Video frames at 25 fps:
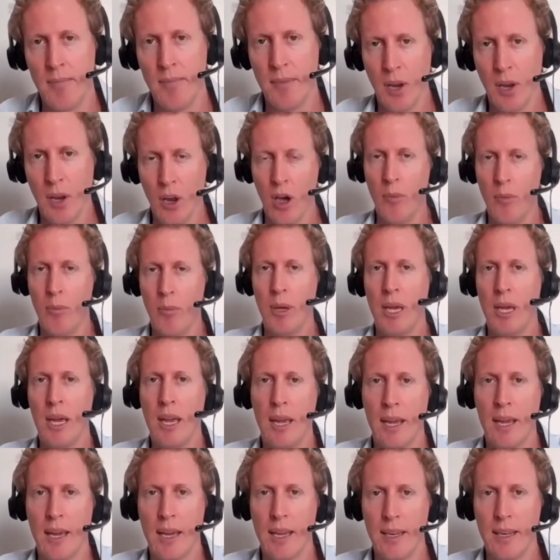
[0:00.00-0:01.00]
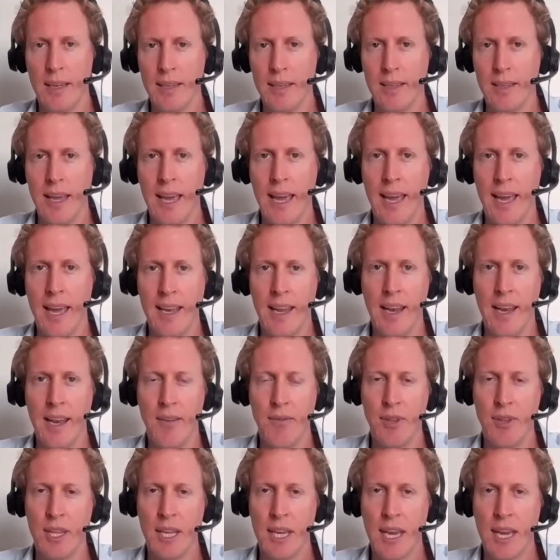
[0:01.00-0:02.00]
lobbying and
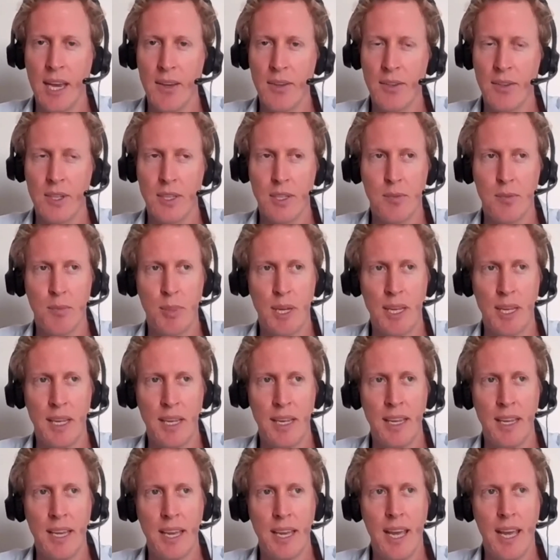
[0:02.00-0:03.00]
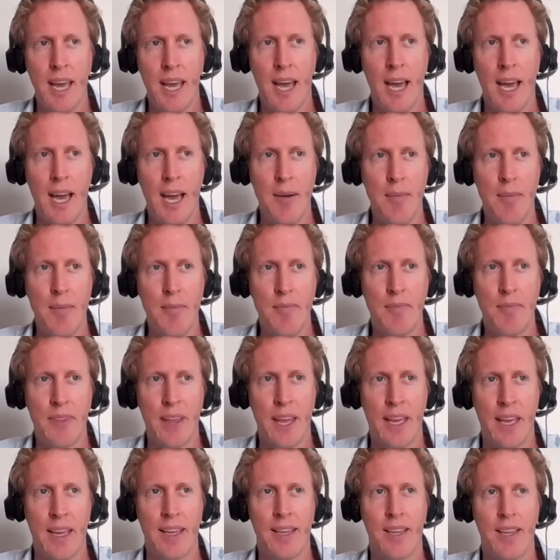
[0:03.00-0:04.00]
everything else that's been
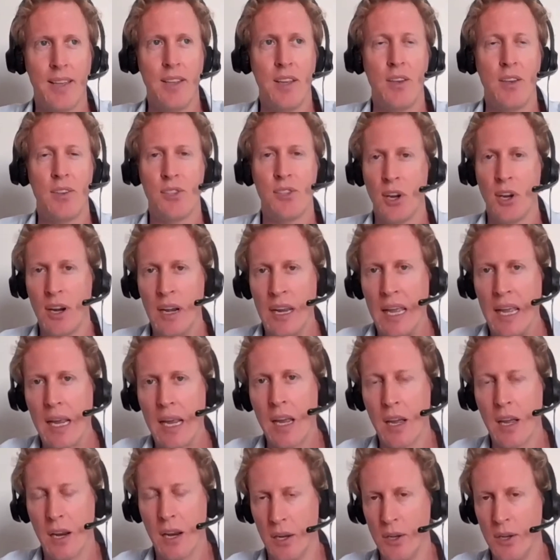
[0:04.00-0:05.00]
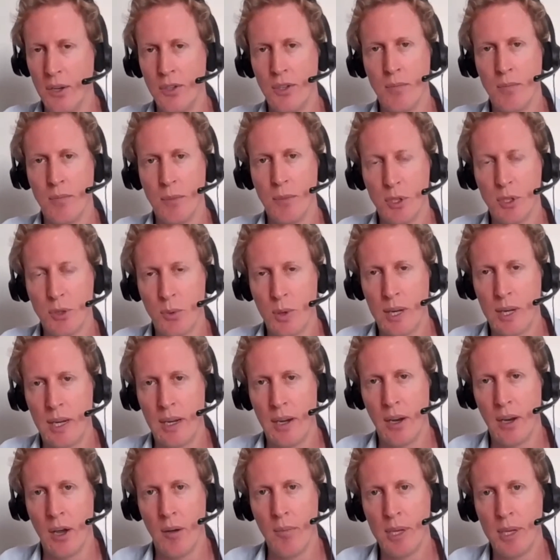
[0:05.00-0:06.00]
certainly a collusion
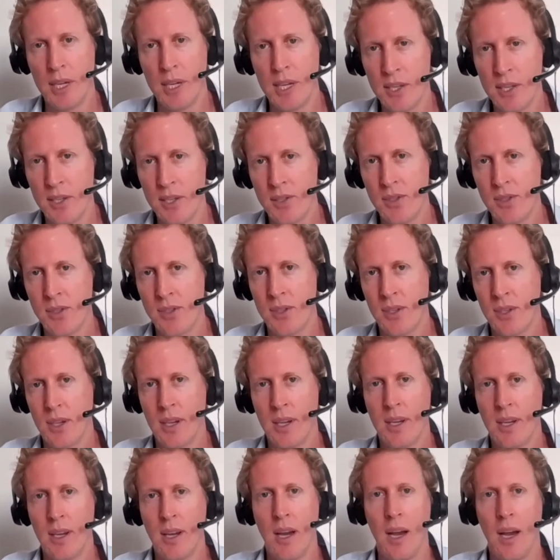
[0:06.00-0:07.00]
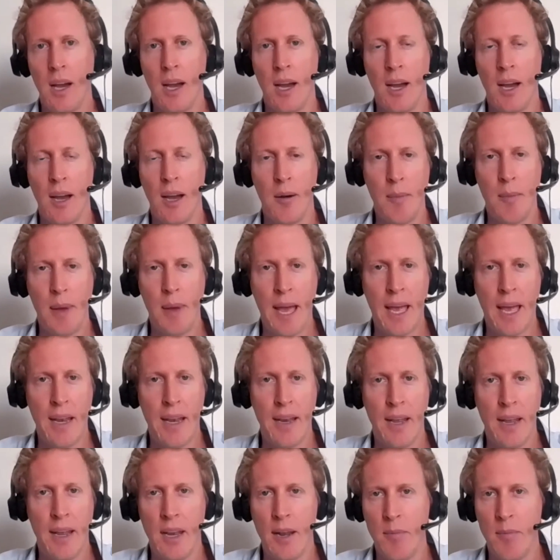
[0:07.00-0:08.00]
between lobbyists,
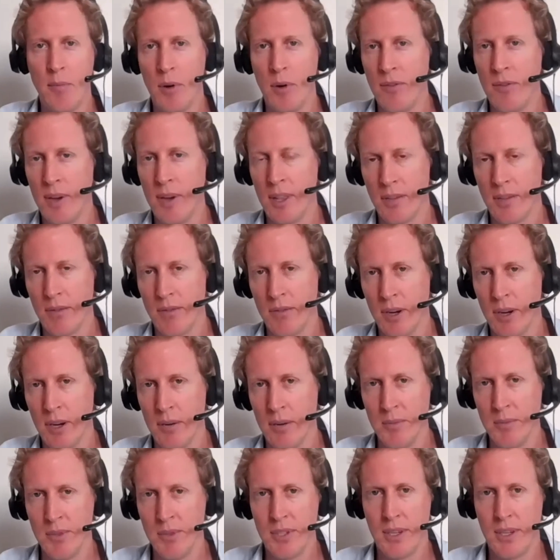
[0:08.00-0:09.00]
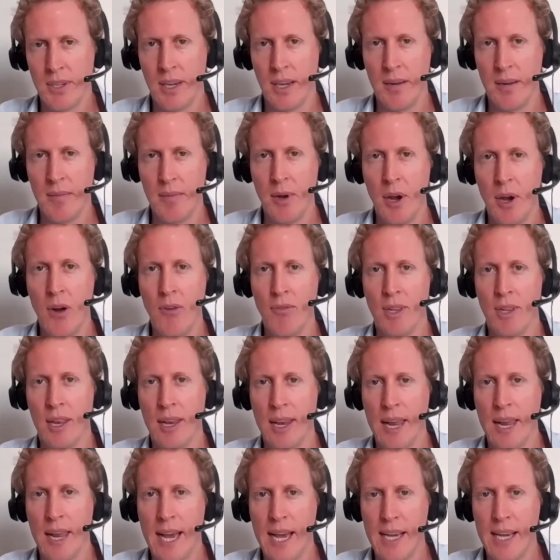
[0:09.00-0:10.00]
and a number of other firms over the
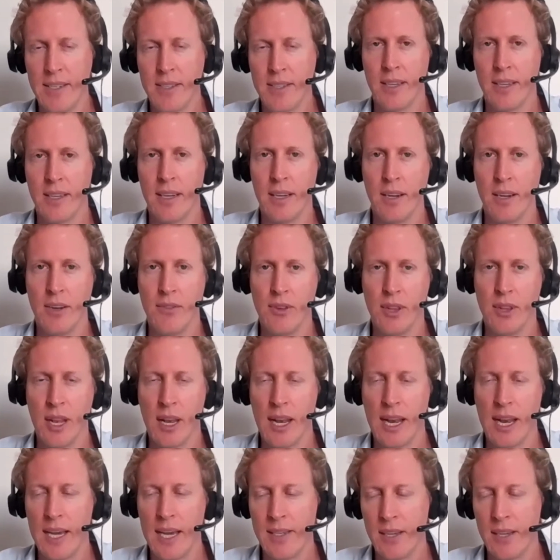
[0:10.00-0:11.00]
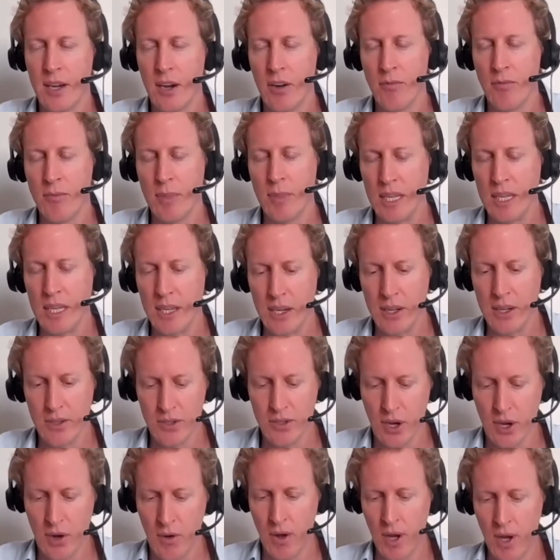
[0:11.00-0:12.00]
last however many years.
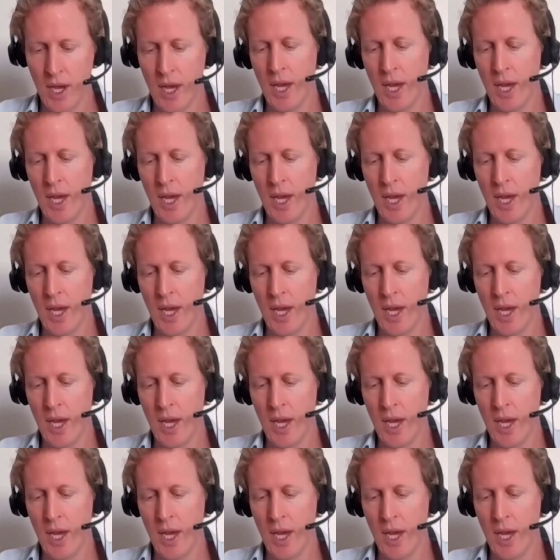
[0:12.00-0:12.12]
So